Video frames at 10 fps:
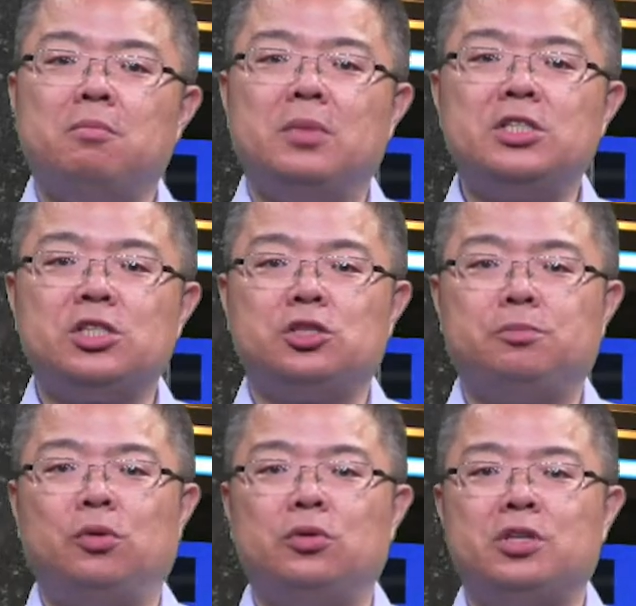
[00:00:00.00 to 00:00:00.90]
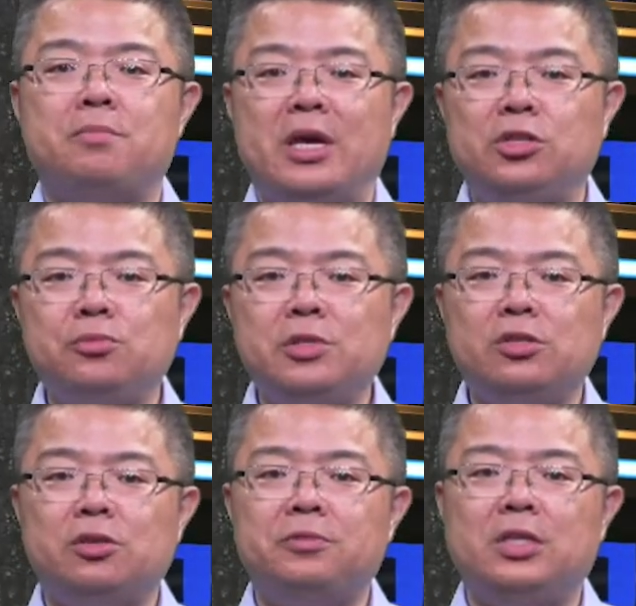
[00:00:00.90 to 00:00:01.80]
must support the
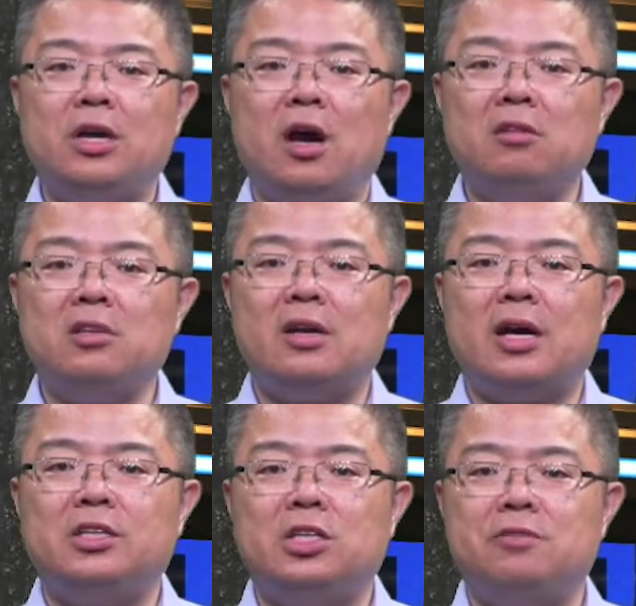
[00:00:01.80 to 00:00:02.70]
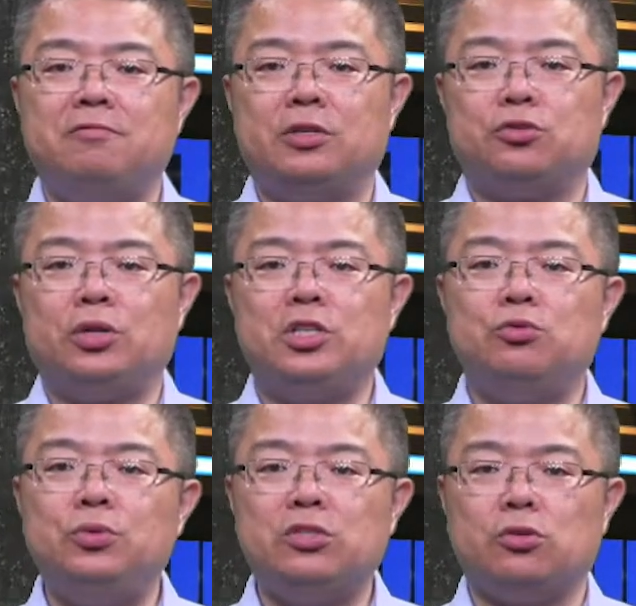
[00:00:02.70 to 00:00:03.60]
management of the underlying infrastructure
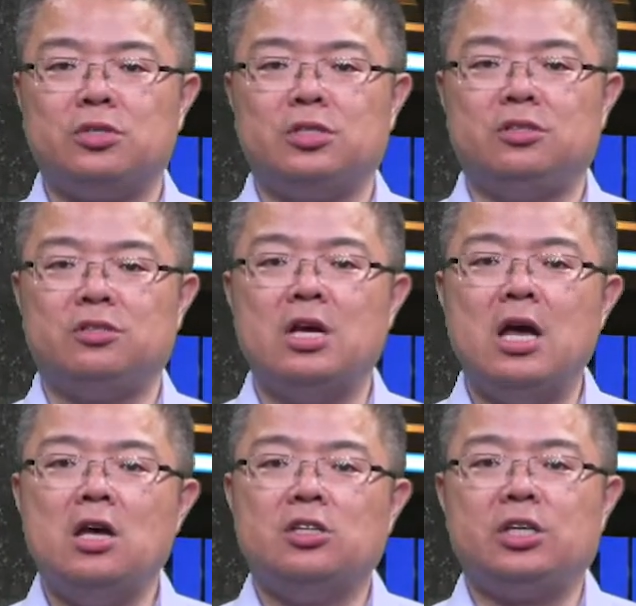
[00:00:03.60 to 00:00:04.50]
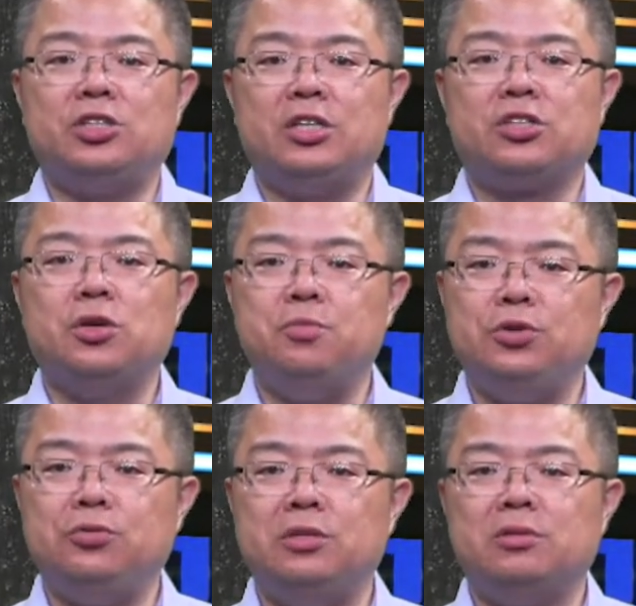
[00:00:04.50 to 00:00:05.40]
resources, such as
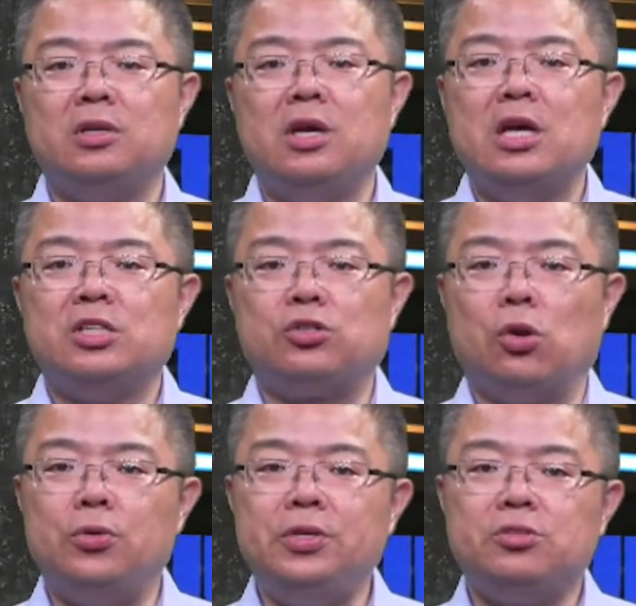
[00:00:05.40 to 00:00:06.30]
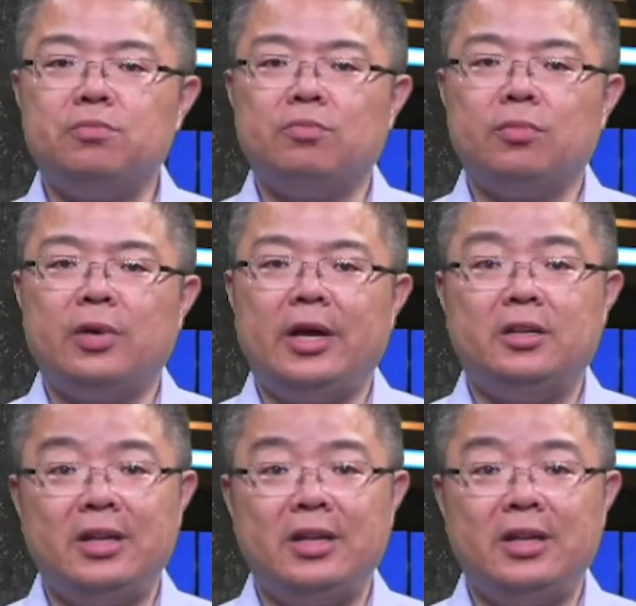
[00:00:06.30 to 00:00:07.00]
computing, storage, and